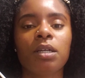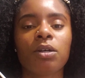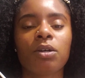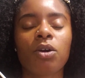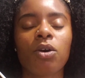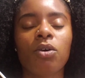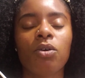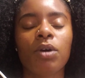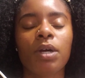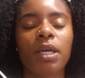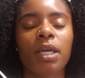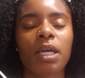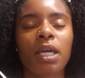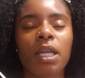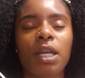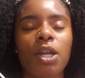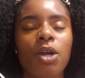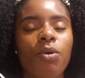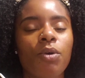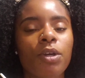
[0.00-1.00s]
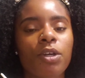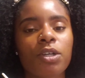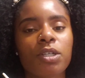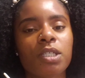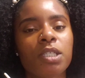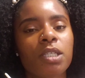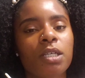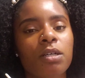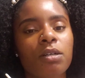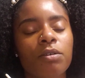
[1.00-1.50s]
going and knowing
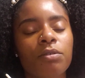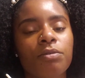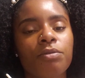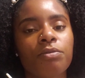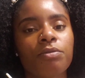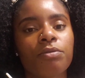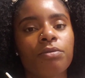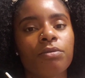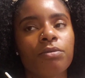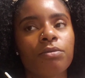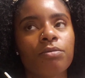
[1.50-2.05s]
yourself,